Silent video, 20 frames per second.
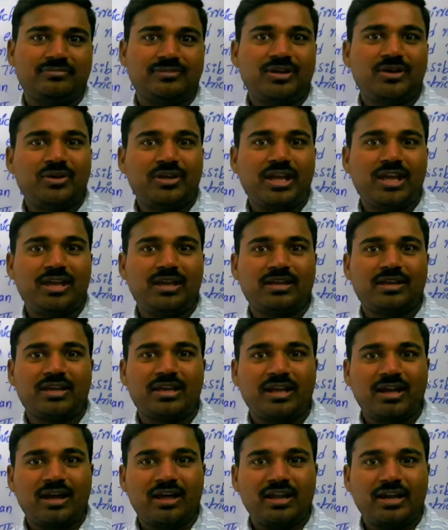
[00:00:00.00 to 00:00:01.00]
Okay,
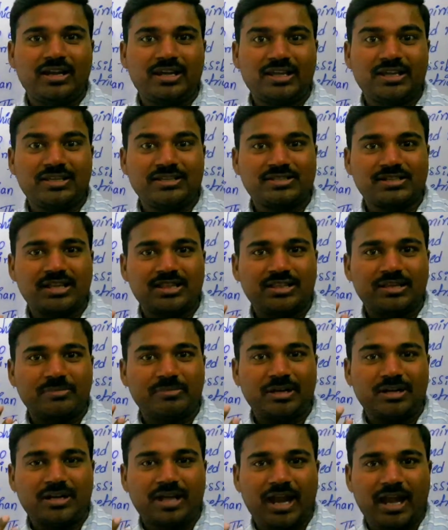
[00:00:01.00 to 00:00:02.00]
chirality is nothing
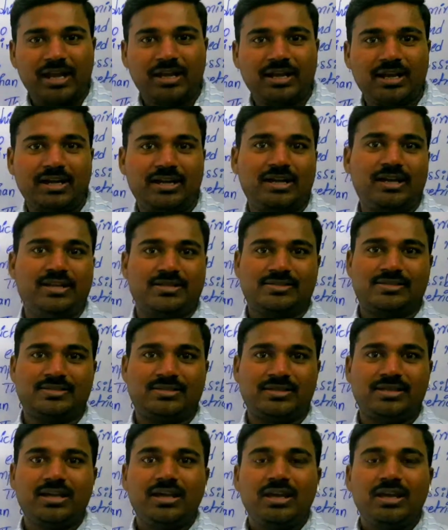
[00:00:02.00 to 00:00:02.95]
but handedness,